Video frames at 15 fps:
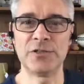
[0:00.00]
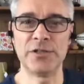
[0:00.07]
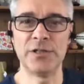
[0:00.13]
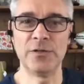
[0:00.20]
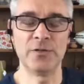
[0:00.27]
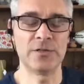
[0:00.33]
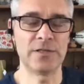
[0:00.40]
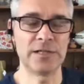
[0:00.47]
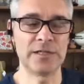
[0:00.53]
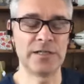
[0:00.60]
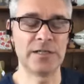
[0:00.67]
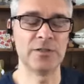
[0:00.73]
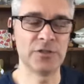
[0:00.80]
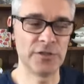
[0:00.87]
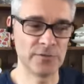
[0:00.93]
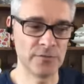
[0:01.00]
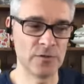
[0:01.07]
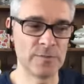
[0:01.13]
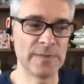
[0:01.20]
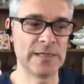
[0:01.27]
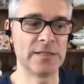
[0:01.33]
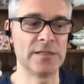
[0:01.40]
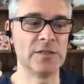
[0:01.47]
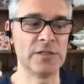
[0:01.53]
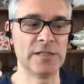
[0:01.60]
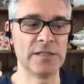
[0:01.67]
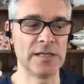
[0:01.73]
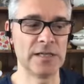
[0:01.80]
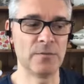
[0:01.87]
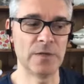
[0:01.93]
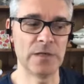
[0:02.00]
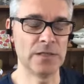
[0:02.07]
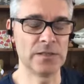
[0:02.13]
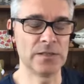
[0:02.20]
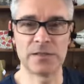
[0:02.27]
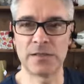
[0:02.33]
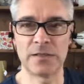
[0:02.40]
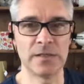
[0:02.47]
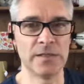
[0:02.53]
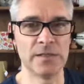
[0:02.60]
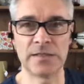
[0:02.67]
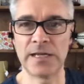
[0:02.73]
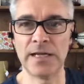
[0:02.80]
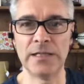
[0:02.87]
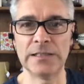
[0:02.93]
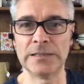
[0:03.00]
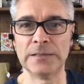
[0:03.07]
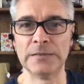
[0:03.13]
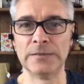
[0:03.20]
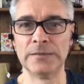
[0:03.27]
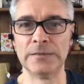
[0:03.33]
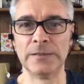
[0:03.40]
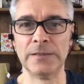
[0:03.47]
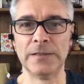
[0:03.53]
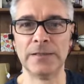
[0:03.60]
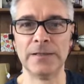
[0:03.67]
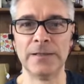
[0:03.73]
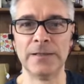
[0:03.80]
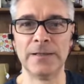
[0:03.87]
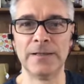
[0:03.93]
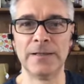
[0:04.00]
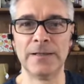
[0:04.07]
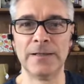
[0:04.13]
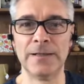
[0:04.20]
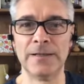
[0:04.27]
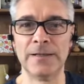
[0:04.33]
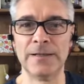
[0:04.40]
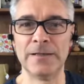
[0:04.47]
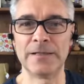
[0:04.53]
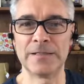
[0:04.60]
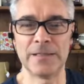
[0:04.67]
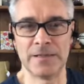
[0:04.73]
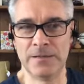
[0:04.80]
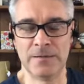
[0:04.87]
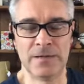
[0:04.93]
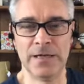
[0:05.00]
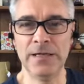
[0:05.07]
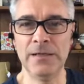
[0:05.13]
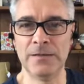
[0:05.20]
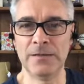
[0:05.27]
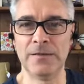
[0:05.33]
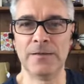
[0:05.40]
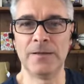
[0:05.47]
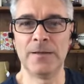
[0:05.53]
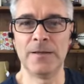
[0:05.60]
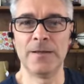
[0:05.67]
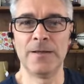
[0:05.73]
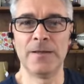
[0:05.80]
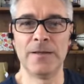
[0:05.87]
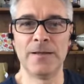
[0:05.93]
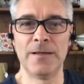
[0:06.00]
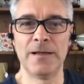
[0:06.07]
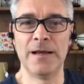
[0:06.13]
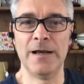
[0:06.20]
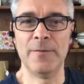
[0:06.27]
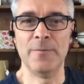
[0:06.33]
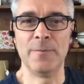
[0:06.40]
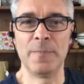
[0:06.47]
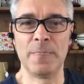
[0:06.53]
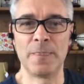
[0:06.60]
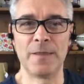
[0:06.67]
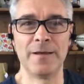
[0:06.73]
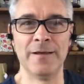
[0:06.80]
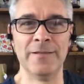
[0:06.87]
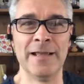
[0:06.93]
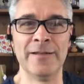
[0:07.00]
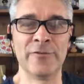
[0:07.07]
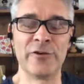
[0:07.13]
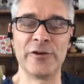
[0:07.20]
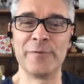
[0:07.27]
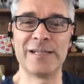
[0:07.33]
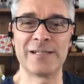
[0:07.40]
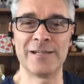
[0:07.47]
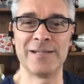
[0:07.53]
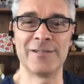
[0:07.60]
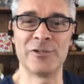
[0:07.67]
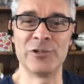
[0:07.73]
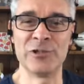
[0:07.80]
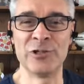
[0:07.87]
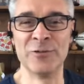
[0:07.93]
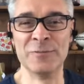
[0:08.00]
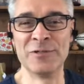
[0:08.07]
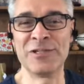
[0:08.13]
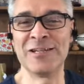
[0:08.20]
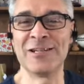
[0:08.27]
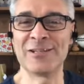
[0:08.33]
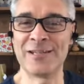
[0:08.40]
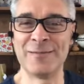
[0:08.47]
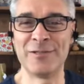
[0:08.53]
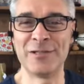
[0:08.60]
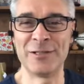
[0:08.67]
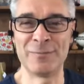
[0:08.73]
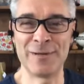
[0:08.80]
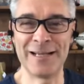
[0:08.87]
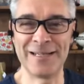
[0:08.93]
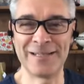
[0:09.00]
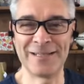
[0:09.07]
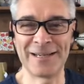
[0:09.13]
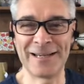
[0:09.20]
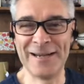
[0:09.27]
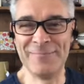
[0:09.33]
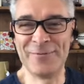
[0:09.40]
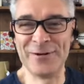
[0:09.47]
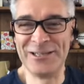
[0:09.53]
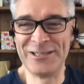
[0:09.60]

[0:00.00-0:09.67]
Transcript: looked at it and she thought about it, and she said, "Well, it's it's Canada." And right. I said, "Okay." Um, and then three weeks later, she told me she'd accepted the place at Cambridge.